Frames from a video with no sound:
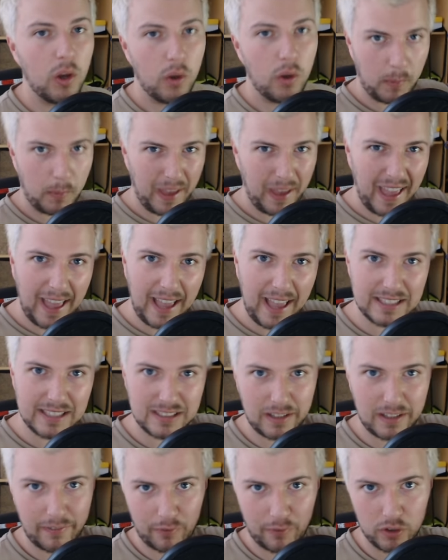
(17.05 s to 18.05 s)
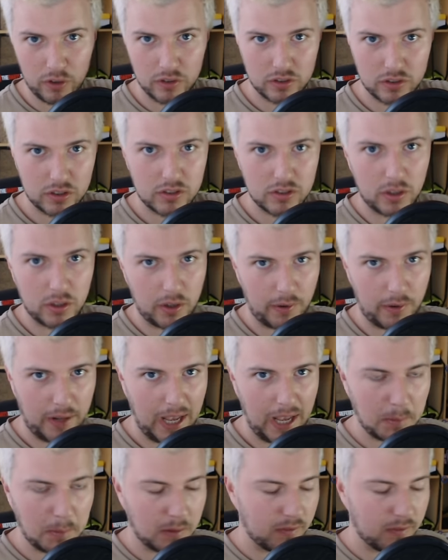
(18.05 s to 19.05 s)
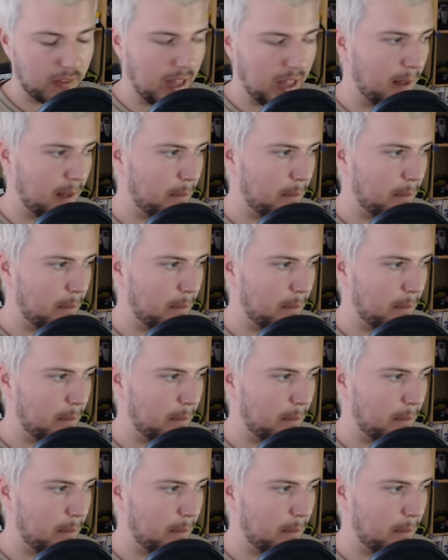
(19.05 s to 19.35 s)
My hair is different, so don't hate me for that.